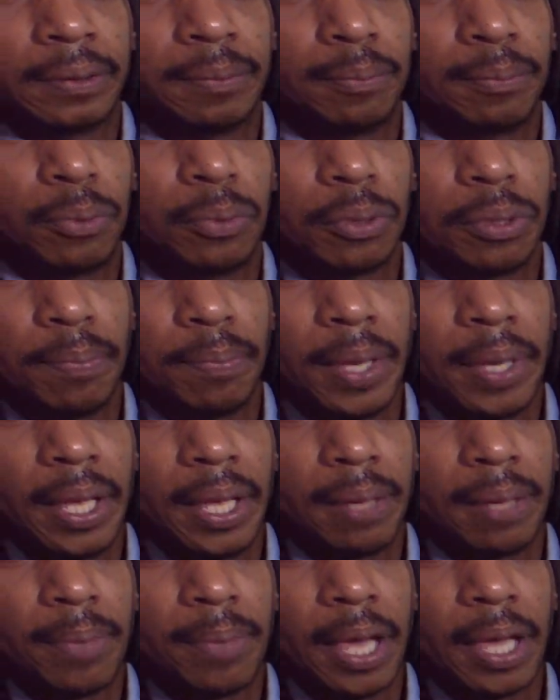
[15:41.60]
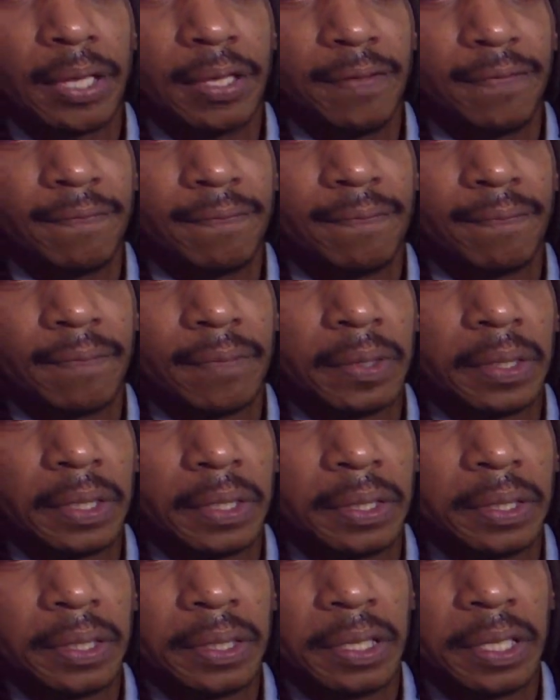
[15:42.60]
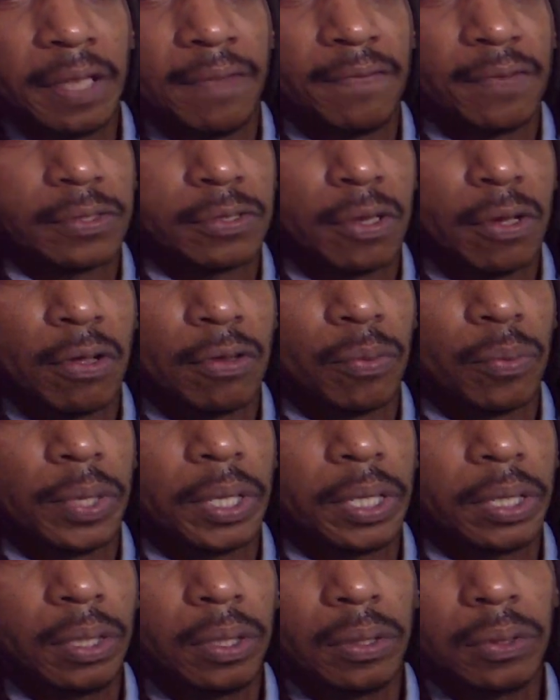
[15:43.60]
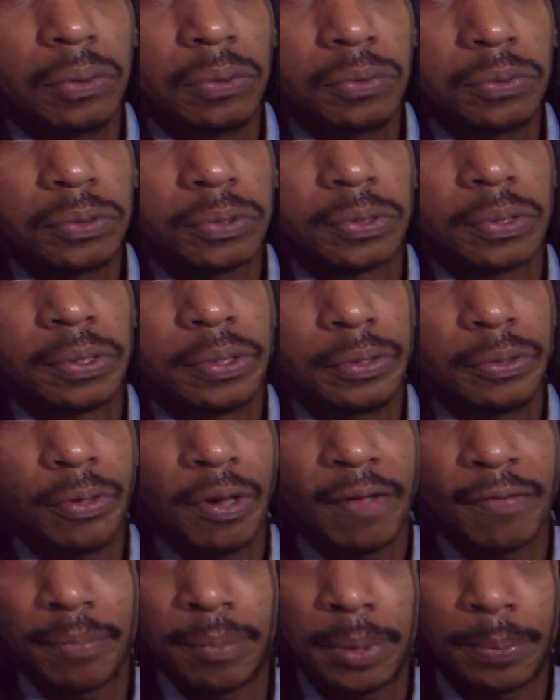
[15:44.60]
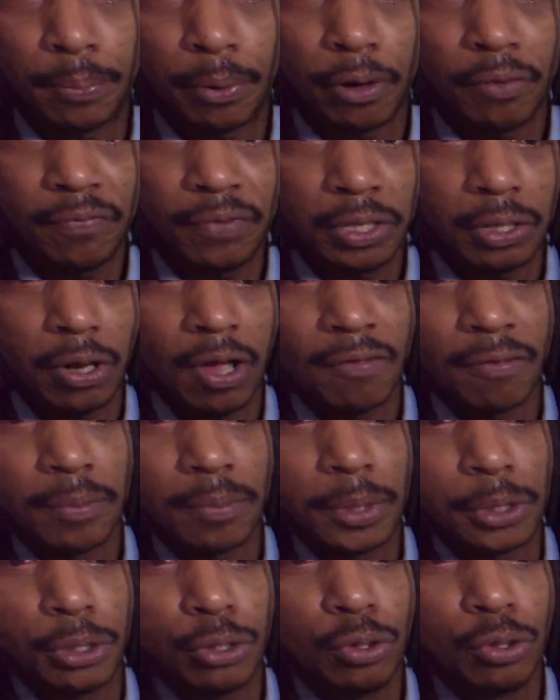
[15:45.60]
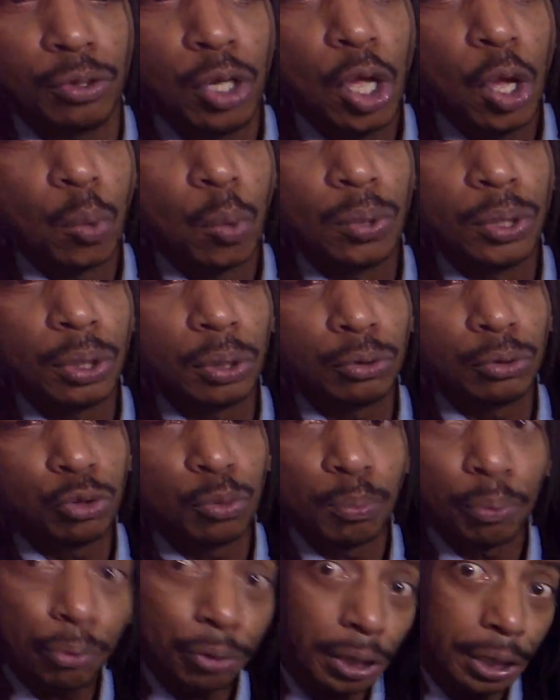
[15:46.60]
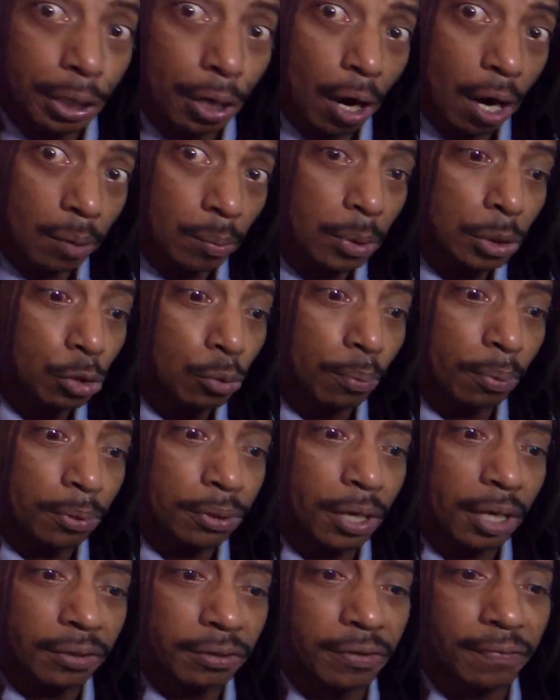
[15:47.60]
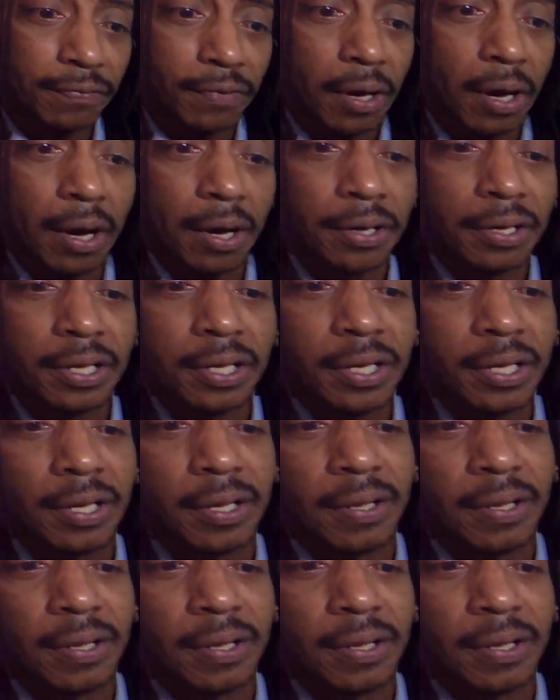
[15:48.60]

Pull your bag back. If it's all the way closed, you don't have to be perfect. You don't have to be cute. We don't do pretty gardening. We do productive gardening.